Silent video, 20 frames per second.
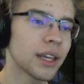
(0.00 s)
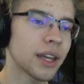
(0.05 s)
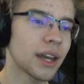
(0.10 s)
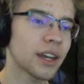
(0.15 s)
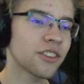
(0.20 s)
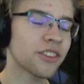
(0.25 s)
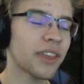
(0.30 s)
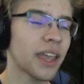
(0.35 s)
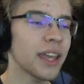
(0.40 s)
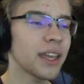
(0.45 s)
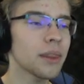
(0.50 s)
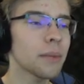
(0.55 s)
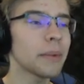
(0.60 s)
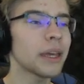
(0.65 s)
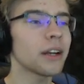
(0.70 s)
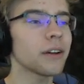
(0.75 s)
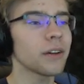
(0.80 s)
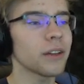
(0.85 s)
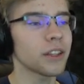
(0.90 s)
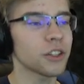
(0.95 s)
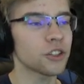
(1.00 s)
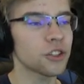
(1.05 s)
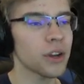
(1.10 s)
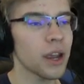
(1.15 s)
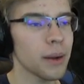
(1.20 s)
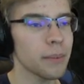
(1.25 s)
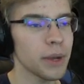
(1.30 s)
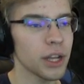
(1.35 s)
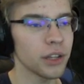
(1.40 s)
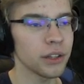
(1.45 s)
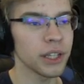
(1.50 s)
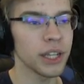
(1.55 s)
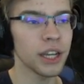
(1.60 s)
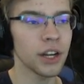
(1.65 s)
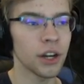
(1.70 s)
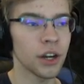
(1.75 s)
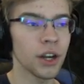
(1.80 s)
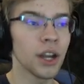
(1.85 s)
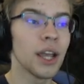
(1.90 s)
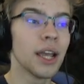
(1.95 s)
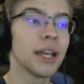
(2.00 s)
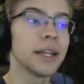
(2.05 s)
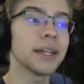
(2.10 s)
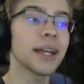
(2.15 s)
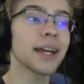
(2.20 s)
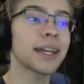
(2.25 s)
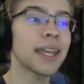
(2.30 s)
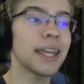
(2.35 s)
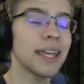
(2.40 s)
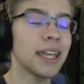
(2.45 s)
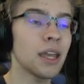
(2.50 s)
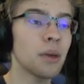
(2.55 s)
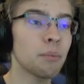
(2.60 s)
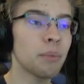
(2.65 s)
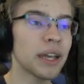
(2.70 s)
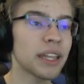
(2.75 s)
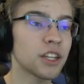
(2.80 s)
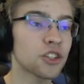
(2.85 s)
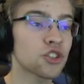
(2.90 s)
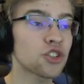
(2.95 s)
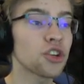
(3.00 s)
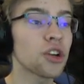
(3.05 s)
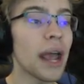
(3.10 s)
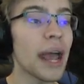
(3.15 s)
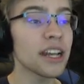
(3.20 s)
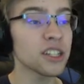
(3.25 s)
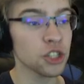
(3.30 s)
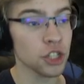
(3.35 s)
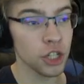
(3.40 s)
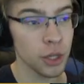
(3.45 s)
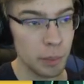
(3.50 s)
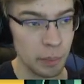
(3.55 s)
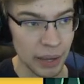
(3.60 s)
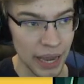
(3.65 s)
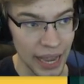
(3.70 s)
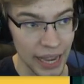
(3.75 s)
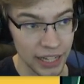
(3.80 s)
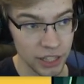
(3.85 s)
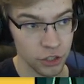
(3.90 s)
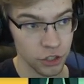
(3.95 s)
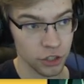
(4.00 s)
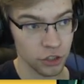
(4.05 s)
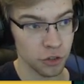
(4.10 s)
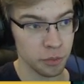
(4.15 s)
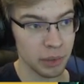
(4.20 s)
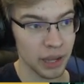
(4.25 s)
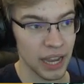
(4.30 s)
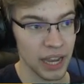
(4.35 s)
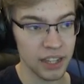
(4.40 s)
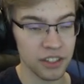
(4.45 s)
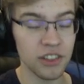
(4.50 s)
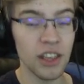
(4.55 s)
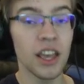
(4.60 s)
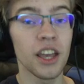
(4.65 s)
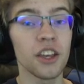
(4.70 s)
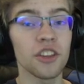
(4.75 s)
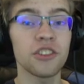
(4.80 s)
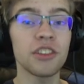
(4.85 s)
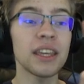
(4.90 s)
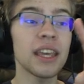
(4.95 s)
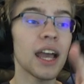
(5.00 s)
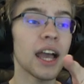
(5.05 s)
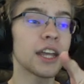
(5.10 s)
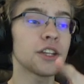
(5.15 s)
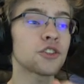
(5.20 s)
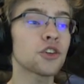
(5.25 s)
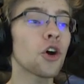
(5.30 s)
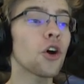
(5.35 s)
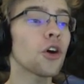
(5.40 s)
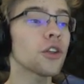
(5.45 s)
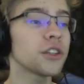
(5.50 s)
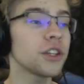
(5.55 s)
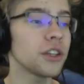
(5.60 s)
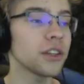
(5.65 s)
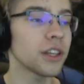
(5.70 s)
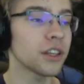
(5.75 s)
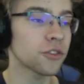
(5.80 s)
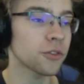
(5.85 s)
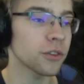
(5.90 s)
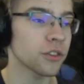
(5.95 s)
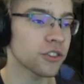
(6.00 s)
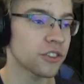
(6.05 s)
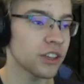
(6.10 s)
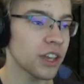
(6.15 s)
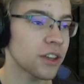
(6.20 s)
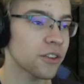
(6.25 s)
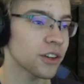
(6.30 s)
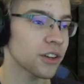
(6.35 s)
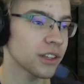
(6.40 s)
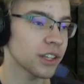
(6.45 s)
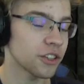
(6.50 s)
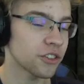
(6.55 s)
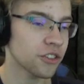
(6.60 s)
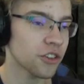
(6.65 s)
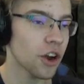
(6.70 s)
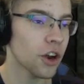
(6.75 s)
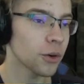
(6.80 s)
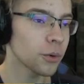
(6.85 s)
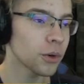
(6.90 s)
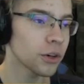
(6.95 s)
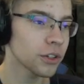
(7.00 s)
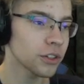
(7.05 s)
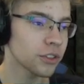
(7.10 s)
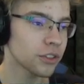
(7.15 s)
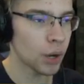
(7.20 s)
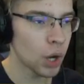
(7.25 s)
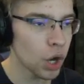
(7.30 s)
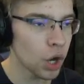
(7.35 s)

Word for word: You gotta stay in the middle of the treadmill here. Not get hit by the trash compactor spikes. See, I told you this was secretly Star Wars.